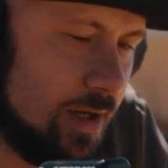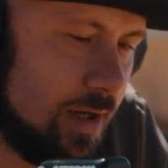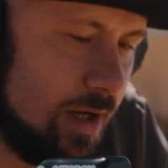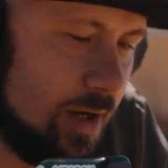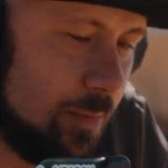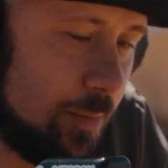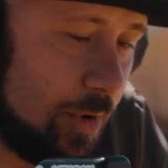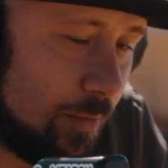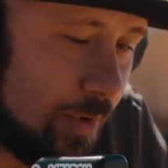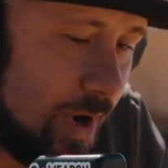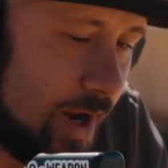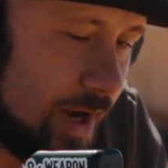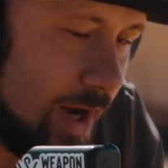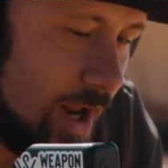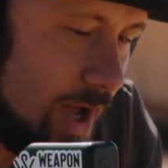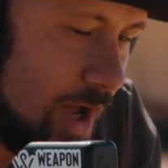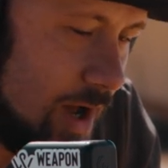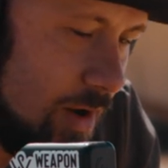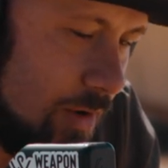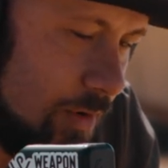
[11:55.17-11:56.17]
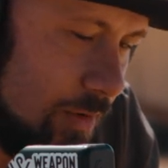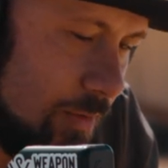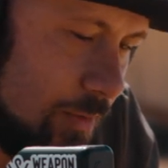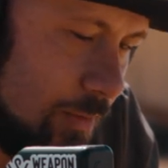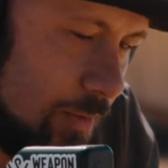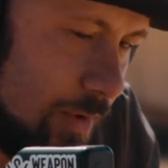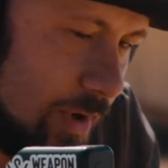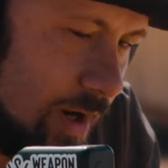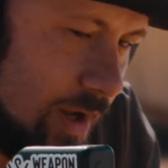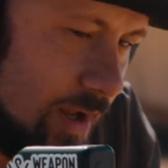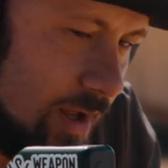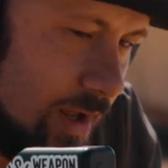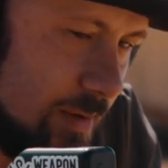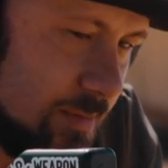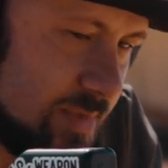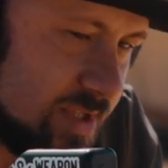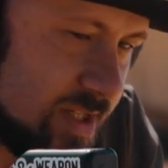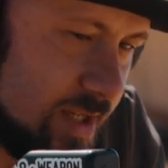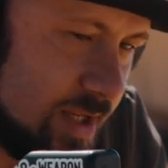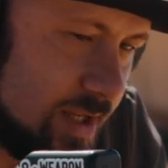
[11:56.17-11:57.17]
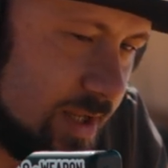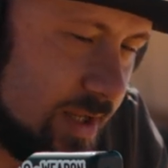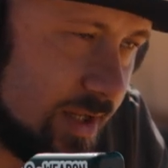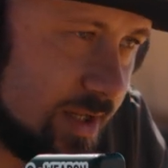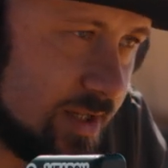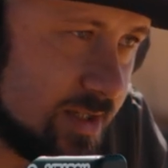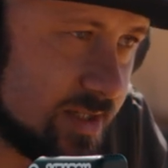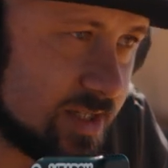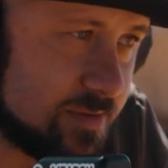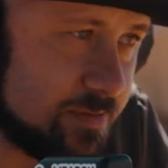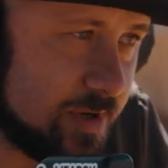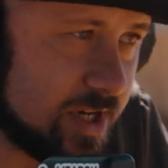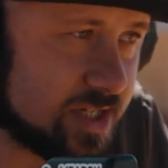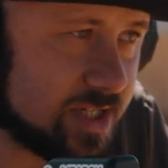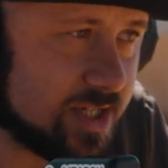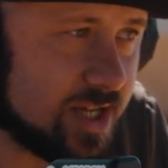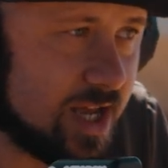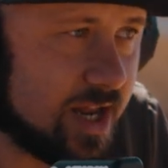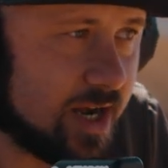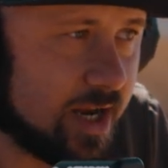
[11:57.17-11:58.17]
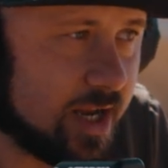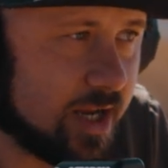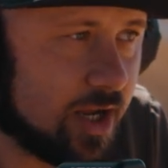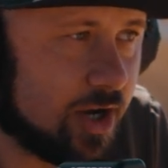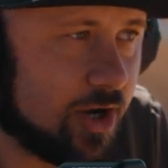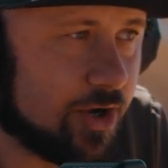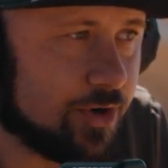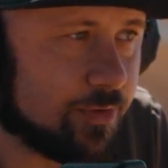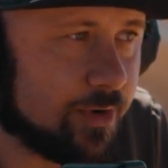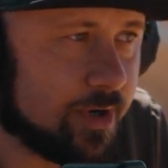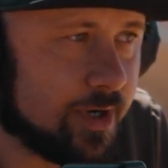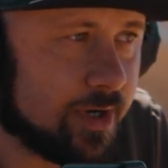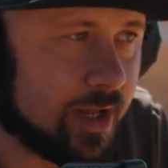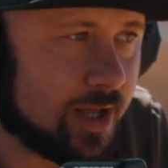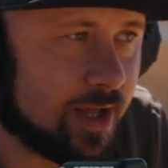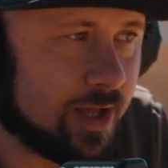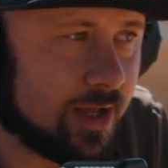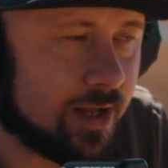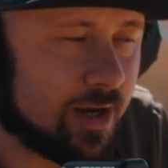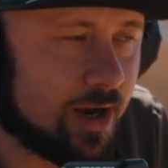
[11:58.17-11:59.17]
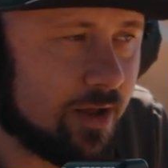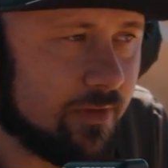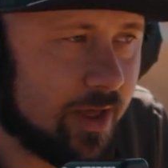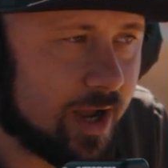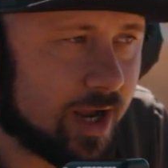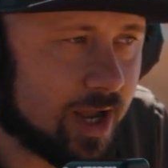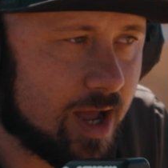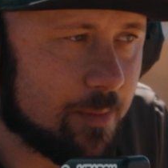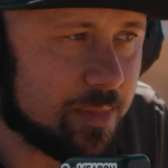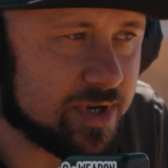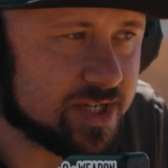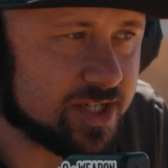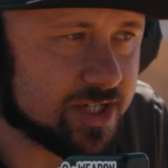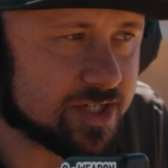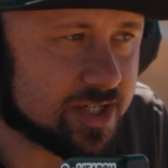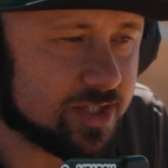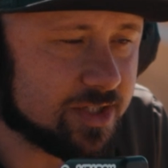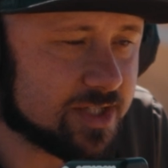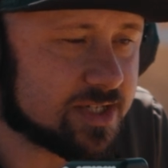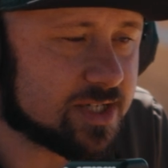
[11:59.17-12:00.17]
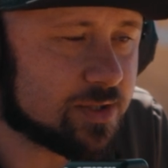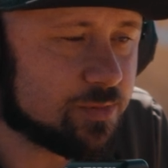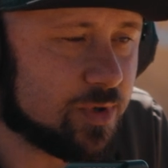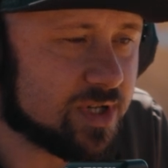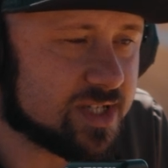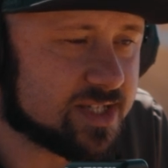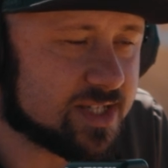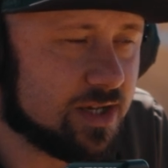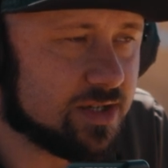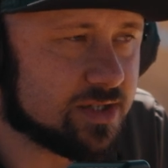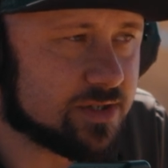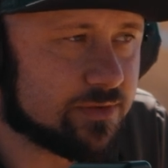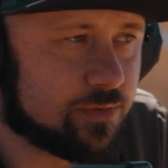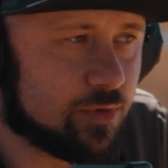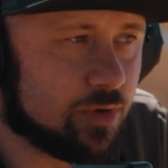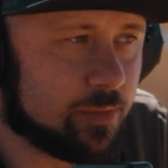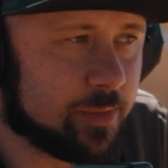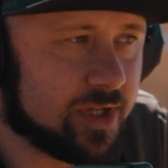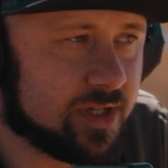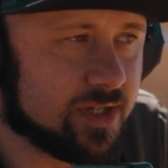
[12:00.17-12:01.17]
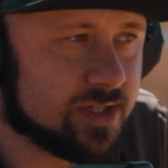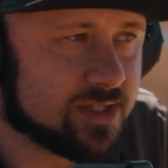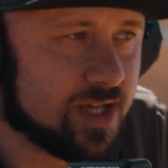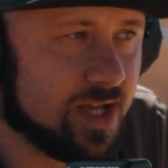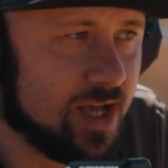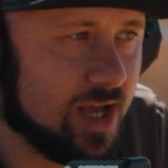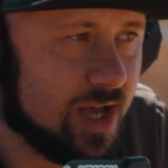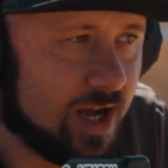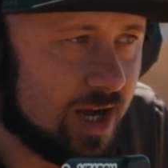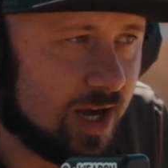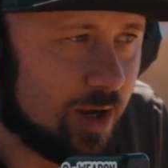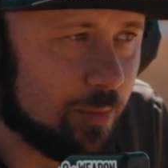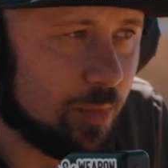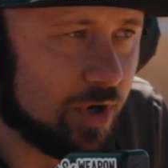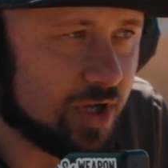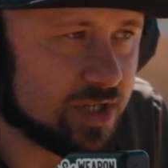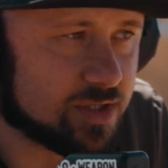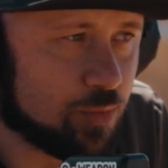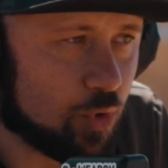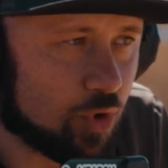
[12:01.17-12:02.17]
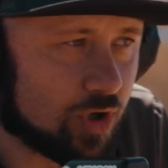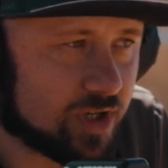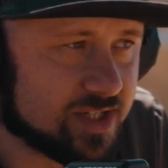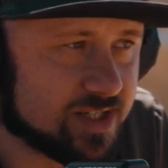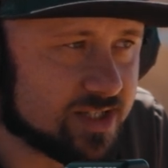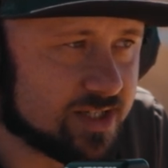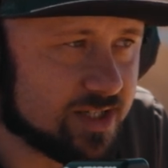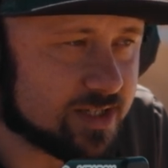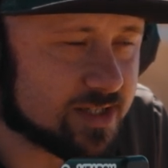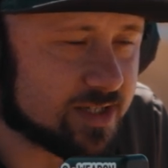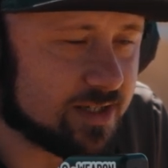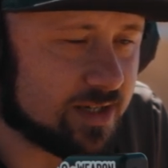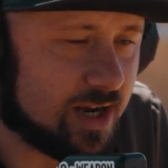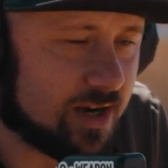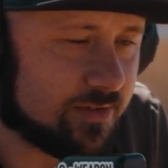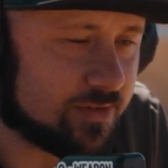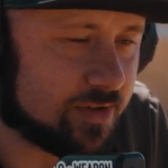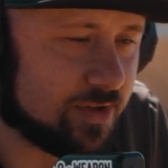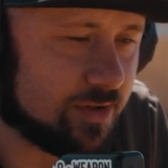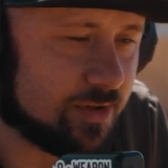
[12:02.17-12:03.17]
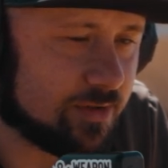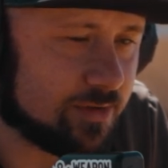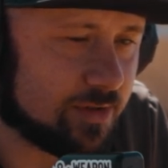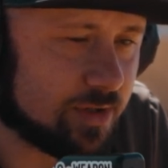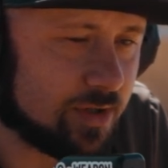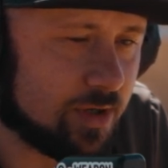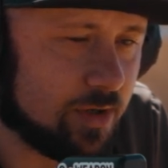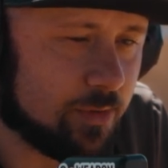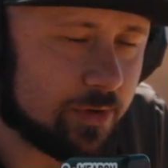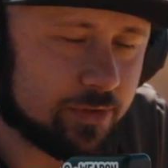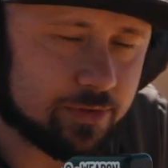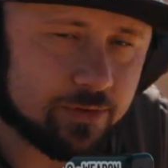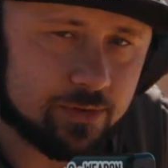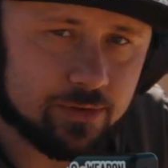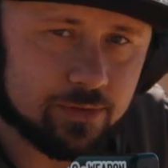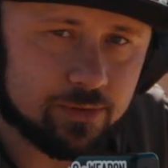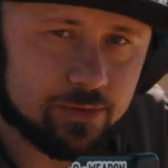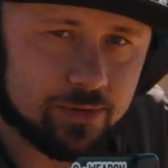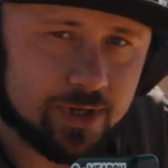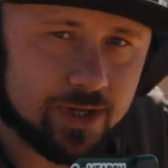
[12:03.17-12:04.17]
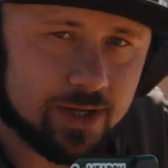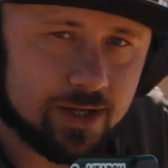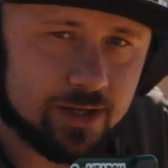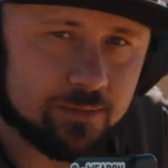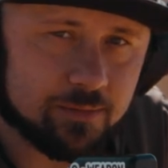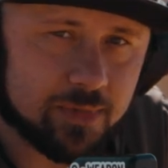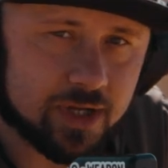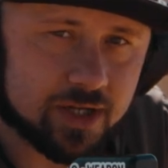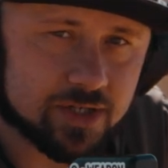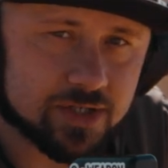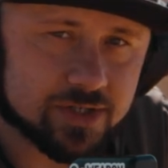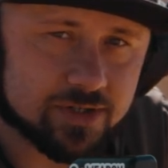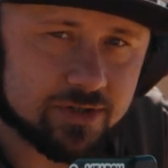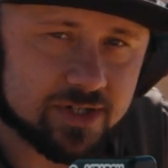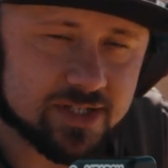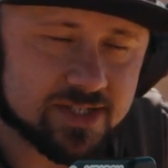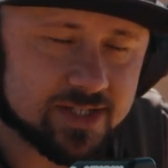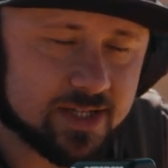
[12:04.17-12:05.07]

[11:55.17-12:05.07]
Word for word: Um, but right now, what I am seeing is, especially at eight hundred and on that competition, this is what sells it for me, is I'm much more consistent after going through and making sure to